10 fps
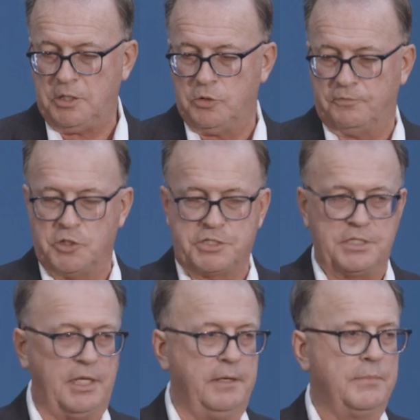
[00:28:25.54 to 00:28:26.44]

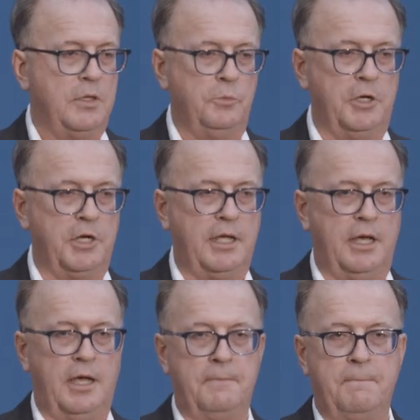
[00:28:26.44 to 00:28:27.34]
University, Omira
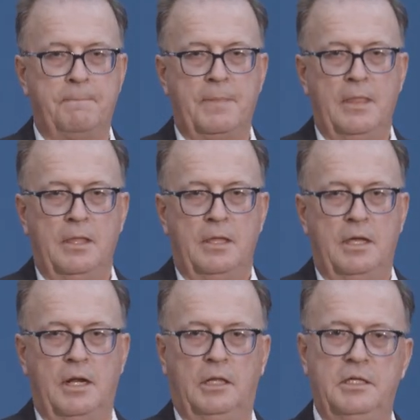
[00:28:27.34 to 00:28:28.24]
Khan.
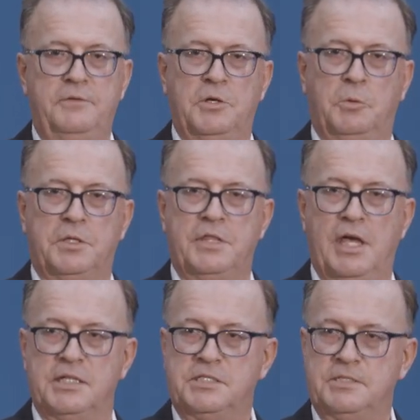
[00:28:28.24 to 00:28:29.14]
And I'll leave you with
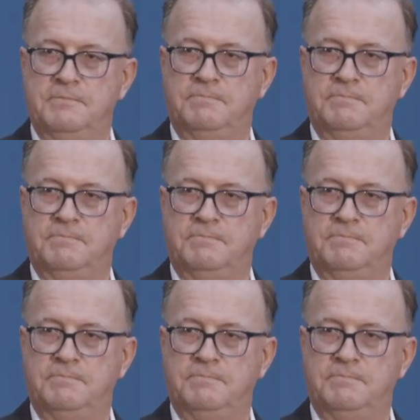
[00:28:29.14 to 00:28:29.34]
this.